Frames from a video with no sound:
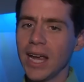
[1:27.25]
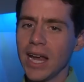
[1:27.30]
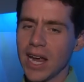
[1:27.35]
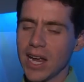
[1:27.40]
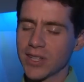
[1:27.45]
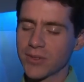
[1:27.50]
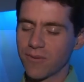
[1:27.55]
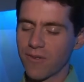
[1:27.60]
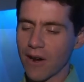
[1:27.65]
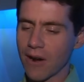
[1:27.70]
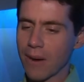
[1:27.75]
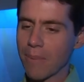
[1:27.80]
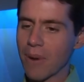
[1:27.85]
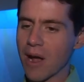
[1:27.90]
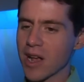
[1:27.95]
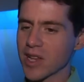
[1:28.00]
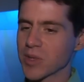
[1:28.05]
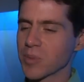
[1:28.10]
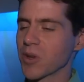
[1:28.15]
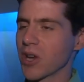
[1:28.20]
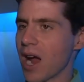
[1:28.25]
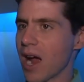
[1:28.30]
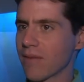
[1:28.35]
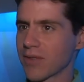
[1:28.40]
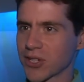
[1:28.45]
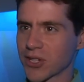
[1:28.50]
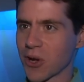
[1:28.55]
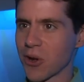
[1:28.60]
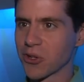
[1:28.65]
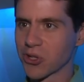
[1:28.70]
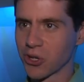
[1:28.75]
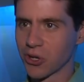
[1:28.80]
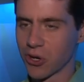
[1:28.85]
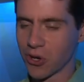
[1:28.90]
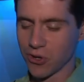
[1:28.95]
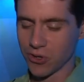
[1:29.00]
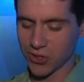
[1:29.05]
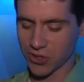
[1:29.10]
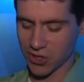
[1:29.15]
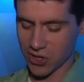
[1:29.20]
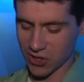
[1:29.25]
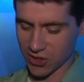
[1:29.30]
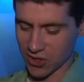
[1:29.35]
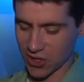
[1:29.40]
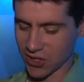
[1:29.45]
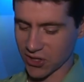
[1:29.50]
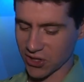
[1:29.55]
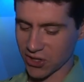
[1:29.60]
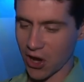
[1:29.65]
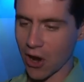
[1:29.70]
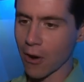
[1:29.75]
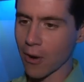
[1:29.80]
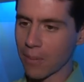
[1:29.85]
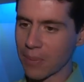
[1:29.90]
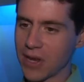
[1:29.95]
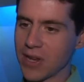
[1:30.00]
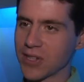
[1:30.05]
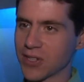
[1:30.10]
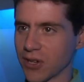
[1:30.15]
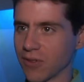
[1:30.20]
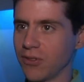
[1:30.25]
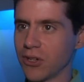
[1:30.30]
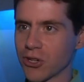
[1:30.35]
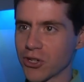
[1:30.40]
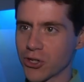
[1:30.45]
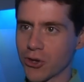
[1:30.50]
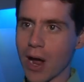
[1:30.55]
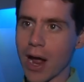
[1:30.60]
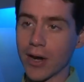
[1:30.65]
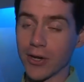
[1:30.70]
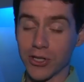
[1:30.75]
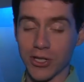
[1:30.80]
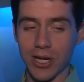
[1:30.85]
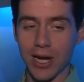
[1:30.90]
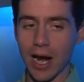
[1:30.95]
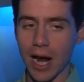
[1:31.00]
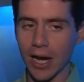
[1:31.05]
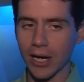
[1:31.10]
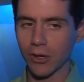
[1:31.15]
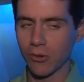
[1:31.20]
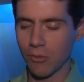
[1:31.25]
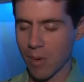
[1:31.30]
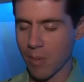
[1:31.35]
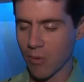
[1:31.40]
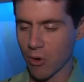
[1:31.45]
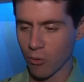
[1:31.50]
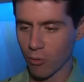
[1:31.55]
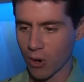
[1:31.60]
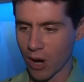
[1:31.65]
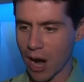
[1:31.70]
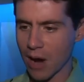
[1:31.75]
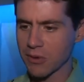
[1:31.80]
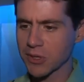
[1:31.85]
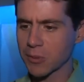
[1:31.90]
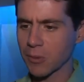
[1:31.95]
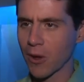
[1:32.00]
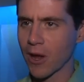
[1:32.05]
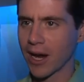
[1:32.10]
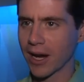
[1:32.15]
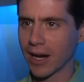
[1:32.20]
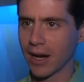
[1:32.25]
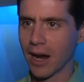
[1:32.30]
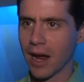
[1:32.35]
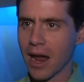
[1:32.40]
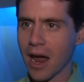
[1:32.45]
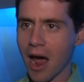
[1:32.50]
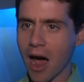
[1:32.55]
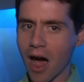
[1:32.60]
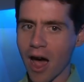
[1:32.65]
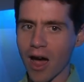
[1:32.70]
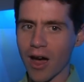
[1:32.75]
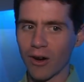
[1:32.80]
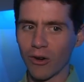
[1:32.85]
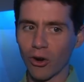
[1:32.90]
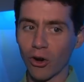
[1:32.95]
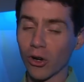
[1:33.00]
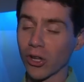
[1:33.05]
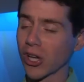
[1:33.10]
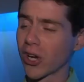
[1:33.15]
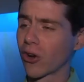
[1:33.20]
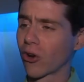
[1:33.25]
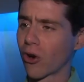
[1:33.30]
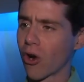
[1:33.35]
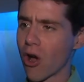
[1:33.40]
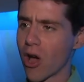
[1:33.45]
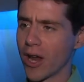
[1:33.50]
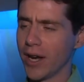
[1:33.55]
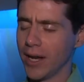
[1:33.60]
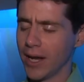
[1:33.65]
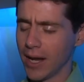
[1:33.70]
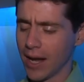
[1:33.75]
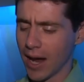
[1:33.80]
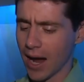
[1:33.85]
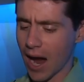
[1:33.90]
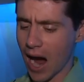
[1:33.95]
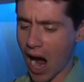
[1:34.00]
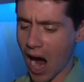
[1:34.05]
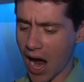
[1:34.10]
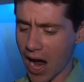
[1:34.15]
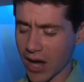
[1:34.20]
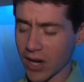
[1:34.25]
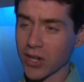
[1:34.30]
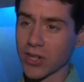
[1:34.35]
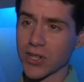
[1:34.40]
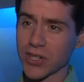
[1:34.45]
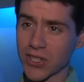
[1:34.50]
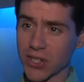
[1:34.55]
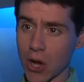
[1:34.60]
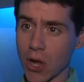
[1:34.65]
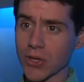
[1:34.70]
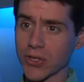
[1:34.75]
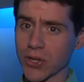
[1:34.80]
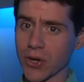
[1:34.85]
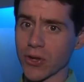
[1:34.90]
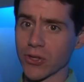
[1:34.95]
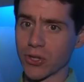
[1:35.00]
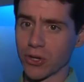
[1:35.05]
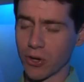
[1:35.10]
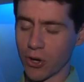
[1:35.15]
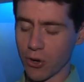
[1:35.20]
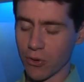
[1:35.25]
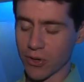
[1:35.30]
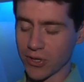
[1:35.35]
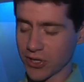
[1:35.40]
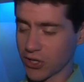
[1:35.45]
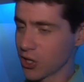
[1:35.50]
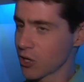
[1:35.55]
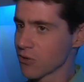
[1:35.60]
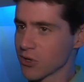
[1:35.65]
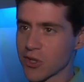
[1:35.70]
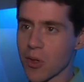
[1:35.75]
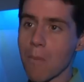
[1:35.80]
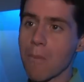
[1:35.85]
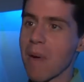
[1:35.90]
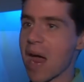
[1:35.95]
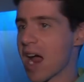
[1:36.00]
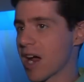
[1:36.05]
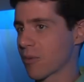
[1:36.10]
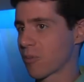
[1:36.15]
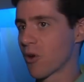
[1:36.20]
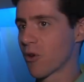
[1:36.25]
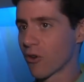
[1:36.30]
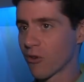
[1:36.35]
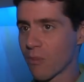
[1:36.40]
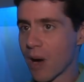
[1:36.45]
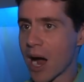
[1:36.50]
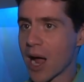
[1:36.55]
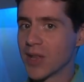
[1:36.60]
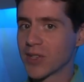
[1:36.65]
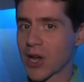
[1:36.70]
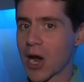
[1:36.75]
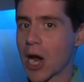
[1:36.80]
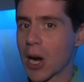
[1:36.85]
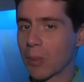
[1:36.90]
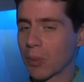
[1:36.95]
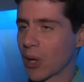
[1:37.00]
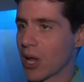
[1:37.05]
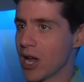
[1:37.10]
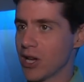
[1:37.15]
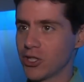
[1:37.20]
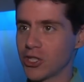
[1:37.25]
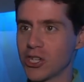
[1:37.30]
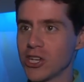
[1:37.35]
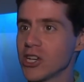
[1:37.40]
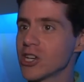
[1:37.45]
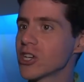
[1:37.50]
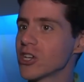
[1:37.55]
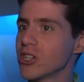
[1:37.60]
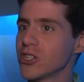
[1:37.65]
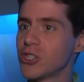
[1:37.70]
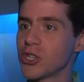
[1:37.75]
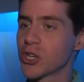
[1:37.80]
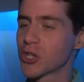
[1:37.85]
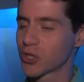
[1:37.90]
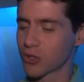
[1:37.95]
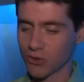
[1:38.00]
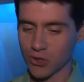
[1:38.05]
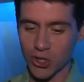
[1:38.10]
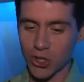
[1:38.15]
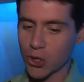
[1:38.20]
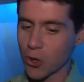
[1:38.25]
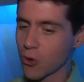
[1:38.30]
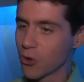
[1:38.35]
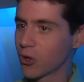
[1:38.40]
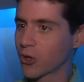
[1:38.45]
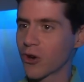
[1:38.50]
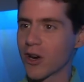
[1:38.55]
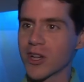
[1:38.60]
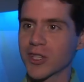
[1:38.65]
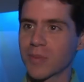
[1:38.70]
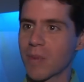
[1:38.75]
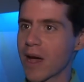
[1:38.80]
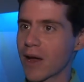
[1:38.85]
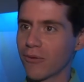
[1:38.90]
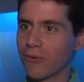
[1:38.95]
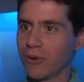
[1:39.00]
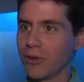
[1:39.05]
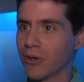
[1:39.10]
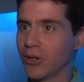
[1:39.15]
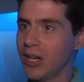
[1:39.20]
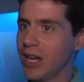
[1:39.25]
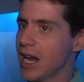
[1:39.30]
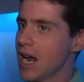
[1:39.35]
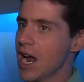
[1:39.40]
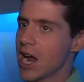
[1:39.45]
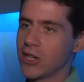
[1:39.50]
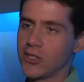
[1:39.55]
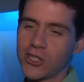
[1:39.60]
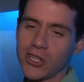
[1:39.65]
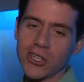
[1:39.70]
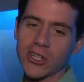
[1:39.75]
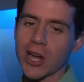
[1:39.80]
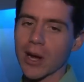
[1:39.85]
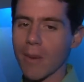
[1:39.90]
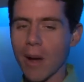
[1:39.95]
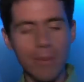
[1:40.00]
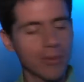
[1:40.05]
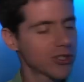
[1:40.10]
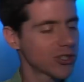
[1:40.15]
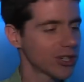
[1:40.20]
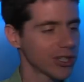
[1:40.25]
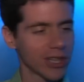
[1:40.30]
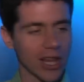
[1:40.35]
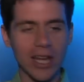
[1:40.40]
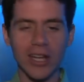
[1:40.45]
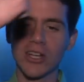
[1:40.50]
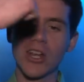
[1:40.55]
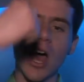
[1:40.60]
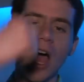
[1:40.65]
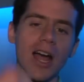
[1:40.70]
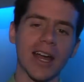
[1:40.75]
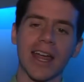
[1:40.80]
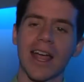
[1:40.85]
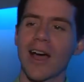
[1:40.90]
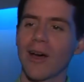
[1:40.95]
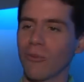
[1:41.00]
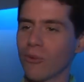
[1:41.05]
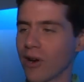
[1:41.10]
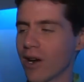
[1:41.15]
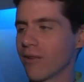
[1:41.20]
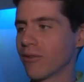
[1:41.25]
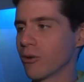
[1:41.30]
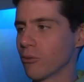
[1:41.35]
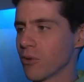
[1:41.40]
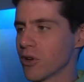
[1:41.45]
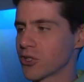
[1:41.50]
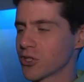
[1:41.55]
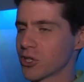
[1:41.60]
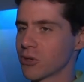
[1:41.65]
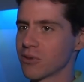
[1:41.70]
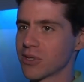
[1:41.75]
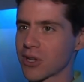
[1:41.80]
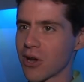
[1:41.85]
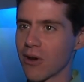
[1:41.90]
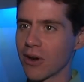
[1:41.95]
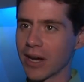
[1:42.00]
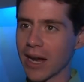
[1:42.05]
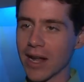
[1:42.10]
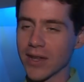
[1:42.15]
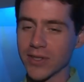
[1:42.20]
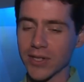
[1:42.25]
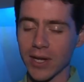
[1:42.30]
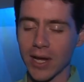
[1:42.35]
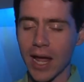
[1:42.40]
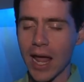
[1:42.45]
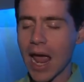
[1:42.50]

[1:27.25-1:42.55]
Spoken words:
It's very possible to have a soldier who's just the centerpiece of your strategy. And I can remember when I was playing earlier on, I had an assault soldier she was the backbone of my entire plan. She could just scoot across the battlefield and she'd come up and she'd knock out whatever it was she was going against.